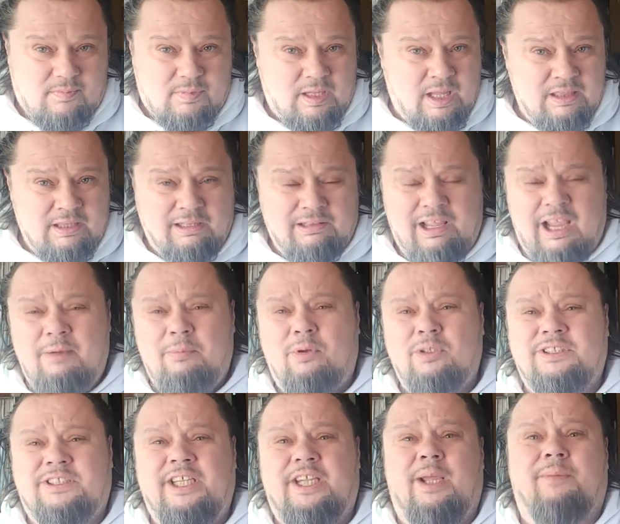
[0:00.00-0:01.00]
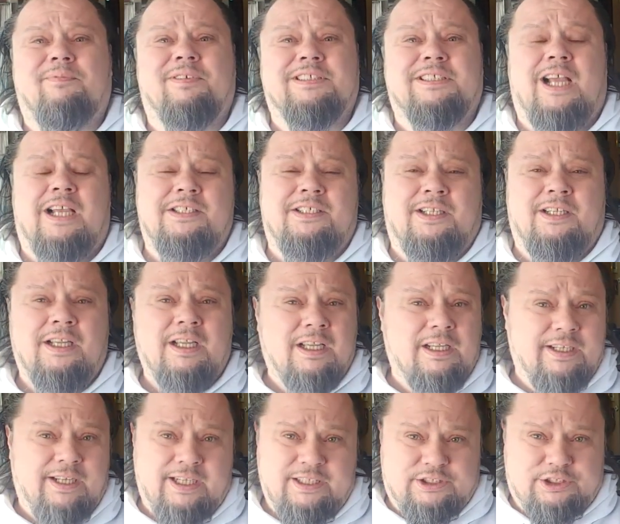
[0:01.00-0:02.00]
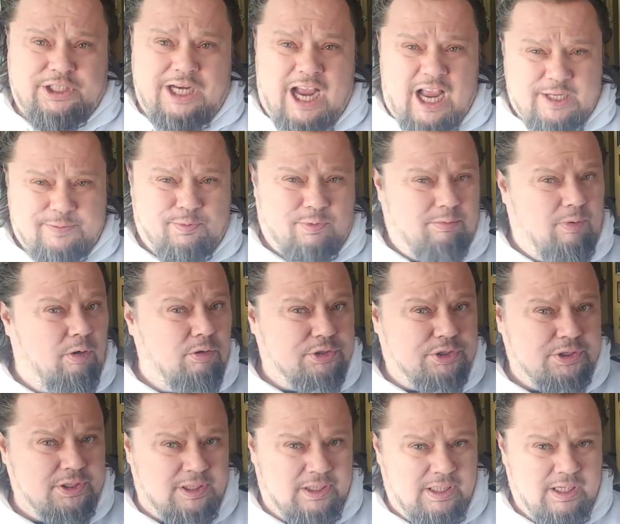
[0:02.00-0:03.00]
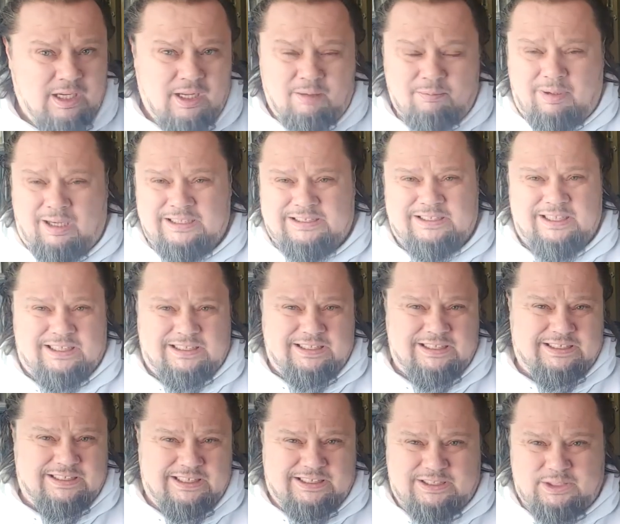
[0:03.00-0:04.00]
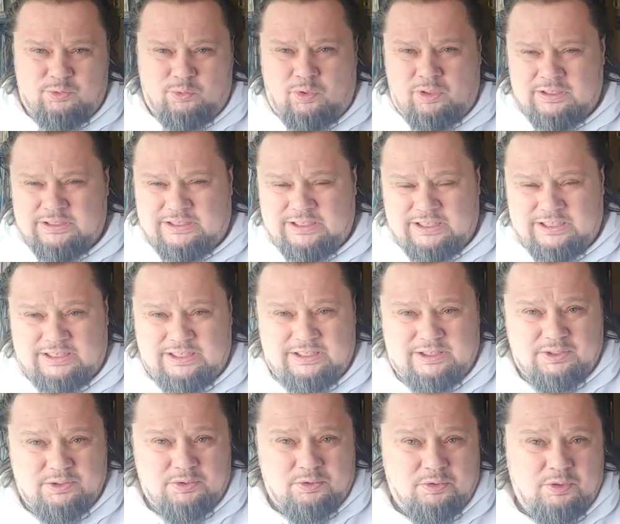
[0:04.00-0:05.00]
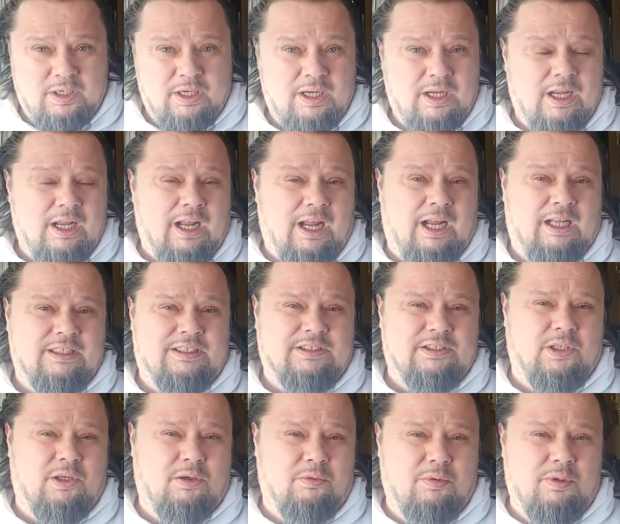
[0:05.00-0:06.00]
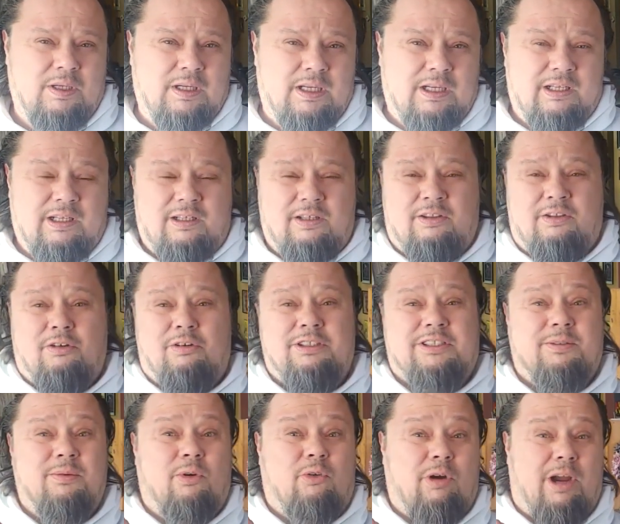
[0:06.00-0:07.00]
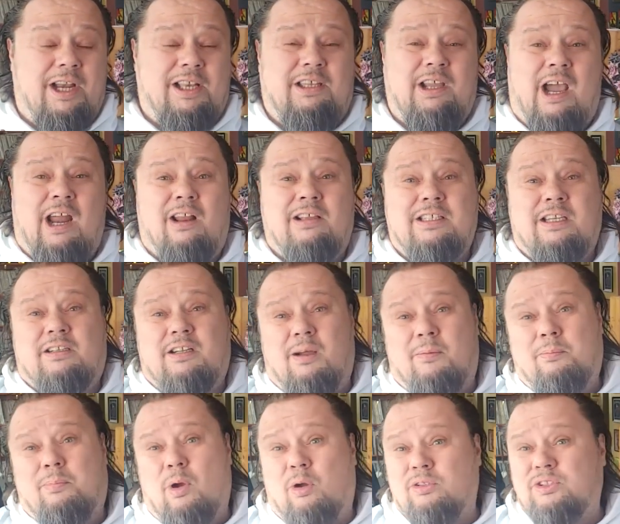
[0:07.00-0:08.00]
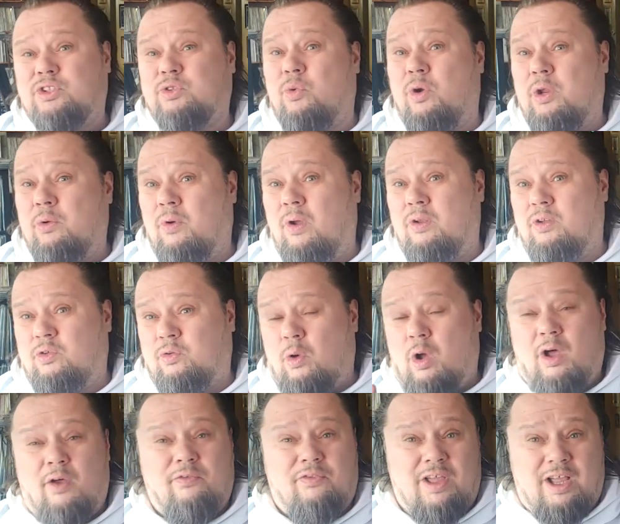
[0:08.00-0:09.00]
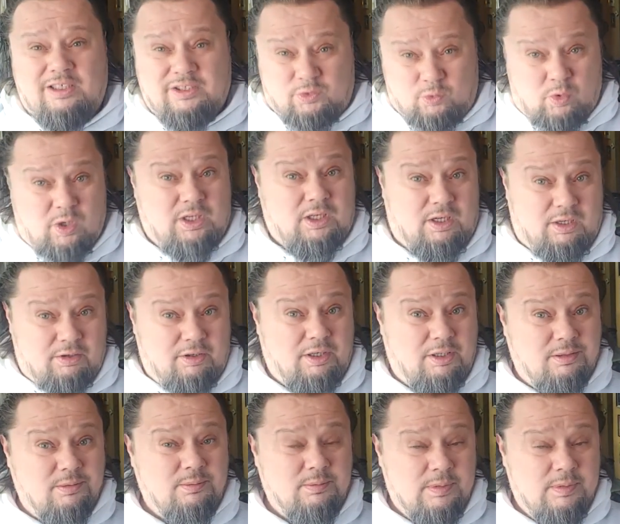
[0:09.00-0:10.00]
And the label's de-emphasizing its jazz promotion by 60, 61, 62. And so there are some great titles that come post 12,100.